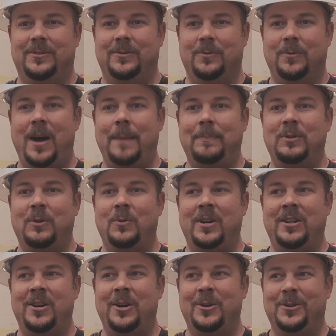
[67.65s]
wrapped a
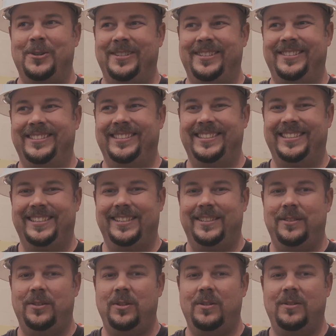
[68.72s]
window
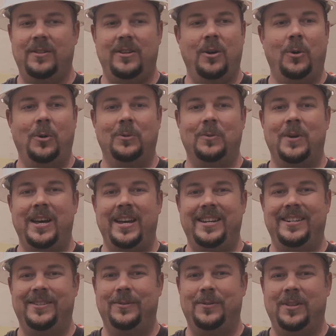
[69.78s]
the old
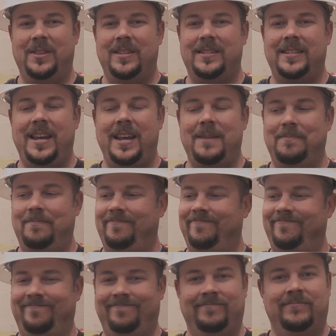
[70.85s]
way with the tape
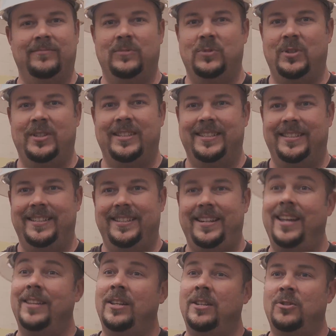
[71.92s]

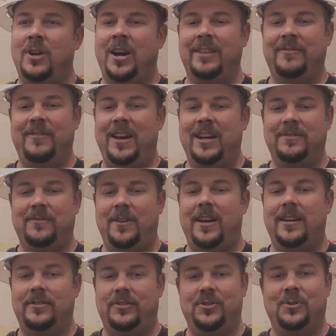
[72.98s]
and then tried fast
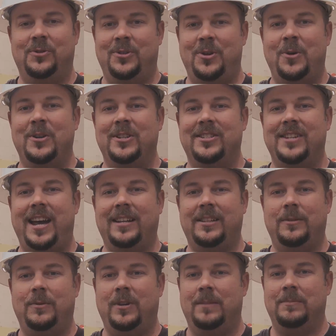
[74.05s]
flash, you'll know
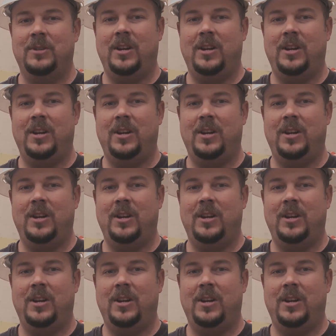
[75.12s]
exactly what I'm